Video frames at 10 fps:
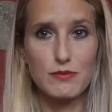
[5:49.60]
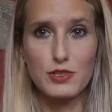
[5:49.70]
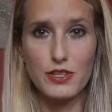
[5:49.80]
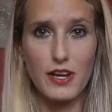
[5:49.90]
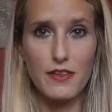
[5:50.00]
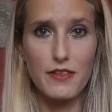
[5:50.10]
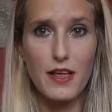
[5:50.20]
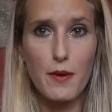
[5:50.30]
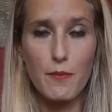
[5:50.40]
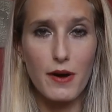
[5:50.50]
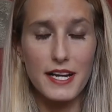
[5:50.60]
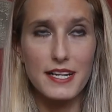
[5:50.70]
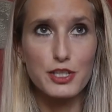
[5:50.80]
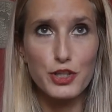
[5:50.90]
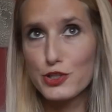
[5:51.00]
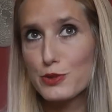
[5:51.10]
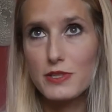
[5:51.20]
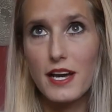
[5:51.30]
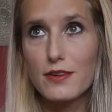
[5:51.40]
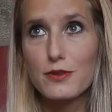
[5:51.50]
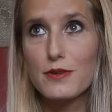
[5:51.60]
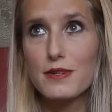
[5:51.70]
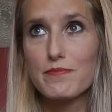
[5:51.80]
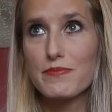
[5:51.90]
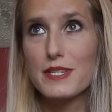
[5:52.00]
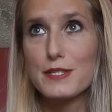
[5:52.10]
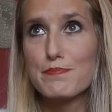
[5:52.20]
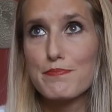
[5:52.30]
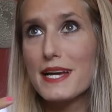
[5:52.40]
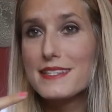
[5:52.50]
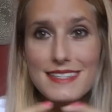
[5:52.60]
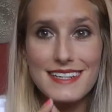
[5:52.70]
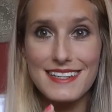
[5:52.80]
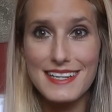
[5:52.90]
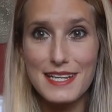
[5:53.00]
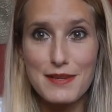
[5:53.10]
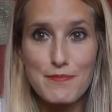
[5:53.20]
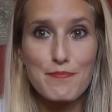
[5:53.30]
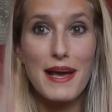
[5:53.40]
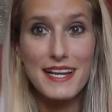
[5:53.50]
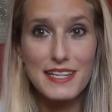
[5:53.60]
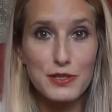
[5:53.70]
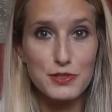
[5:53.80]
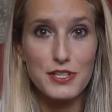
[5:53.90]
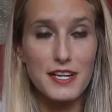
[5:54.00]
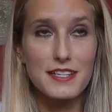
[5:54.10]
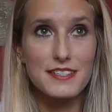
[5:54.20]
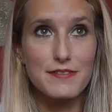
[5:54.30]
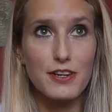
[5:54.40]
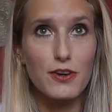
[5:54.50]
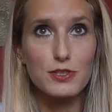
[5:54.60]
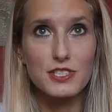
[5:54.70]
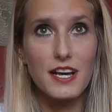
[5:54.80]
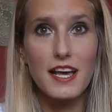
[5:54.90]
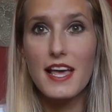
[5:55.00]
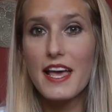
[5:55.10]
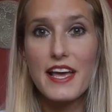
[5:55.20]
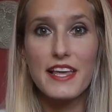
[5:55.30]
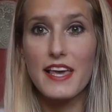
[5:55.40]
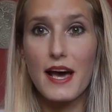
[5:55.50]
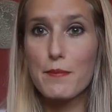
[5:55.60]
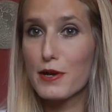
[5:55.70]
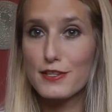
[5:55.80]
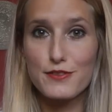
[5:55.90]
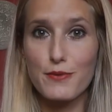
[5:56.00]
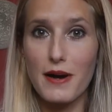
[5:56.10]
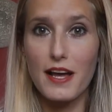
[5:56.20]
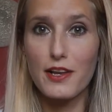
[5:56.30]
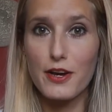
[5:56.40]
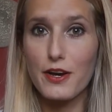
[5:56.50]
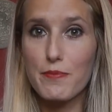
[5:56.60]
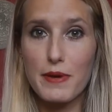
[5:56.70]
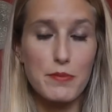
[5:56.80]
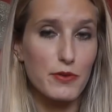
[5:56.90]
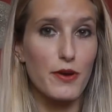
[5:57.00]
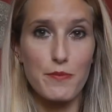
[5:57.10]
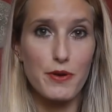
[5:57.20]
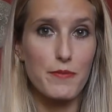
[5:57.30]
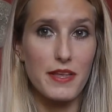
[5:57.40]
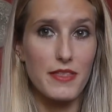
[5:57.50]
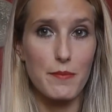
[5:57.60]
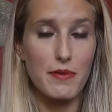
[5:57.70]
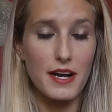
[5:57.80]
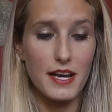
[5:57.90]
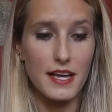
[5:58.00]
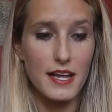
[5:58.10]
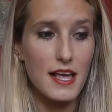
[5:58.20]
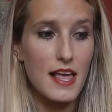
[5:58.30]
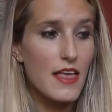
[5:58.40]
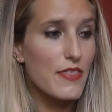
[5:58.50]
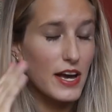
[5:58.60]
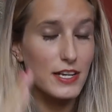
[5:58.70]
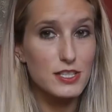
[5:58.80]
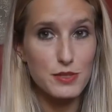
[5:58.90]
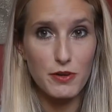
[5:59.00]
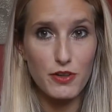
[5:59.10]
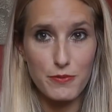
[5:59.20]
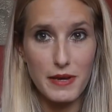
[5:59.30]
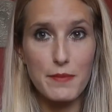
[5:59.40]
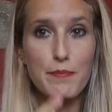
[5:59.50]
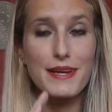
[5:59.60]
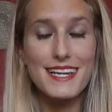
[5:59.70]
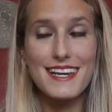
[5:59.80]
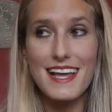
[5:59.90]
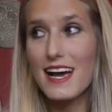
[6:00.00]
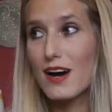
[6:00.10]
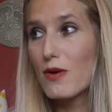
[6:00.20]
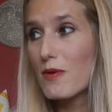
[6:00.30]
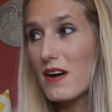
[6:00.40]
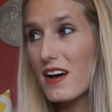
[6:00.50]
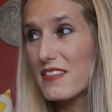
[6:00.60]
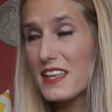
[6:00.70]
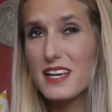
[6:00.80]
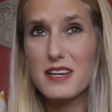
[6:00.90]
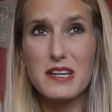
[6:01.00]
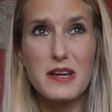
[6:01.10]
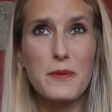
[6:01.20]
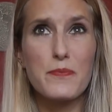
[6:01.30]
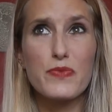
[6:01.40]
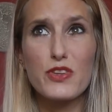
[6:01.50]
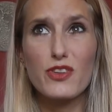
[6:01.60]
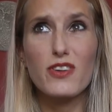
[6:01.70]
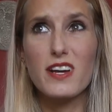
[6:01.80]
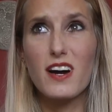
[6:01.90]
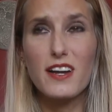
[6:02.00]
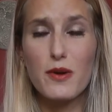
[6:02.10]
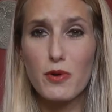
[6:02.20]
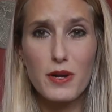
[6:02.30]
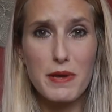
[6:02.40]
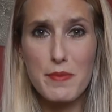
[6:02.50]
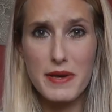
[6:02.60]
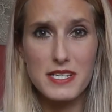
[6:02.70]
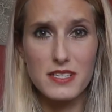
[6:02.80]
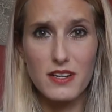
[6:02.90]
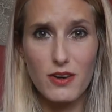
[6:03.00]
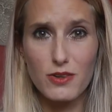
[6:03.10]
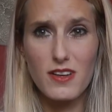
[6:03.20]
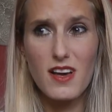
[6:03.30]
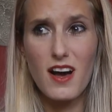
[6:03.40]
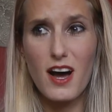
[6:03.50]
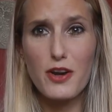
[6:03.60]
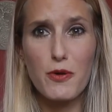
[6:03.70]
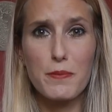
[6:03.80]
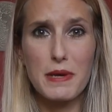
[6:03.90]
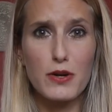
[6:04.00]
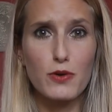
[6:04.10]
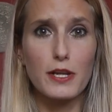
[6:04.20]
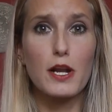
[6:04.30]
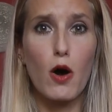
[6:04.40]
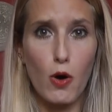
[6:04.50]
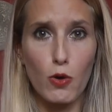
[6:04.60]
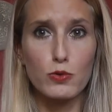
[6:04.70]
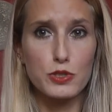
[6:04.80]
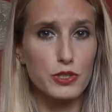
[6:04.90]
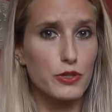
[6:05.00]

you know, my YouTube channel is basically mainly alternative culture, yet because the way I look, people don't put me in that bracket. That used to bother me, but now I think, sod it, I don't want to be pigeonholed. I don't want to be called an alt